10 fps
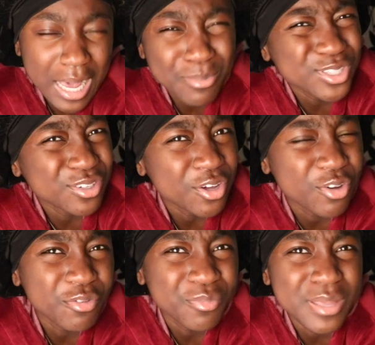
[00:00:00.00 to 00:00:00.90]
Got from
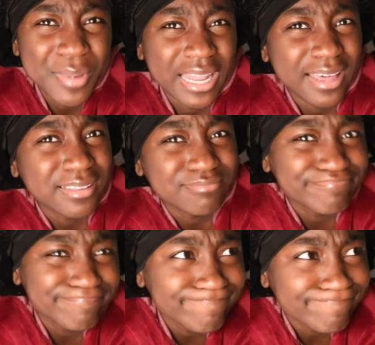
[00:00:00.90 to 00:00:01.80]
eBay like
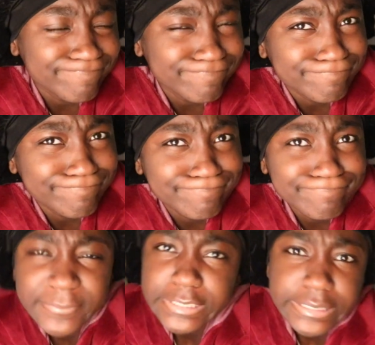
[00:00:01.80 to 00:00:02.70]

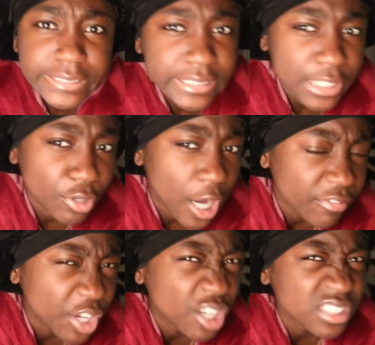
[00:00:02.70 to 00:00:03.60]
a year and a
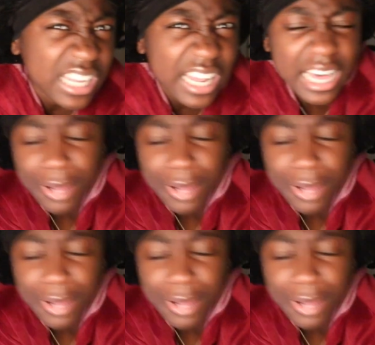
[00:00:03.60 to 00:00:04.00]
half ago, something like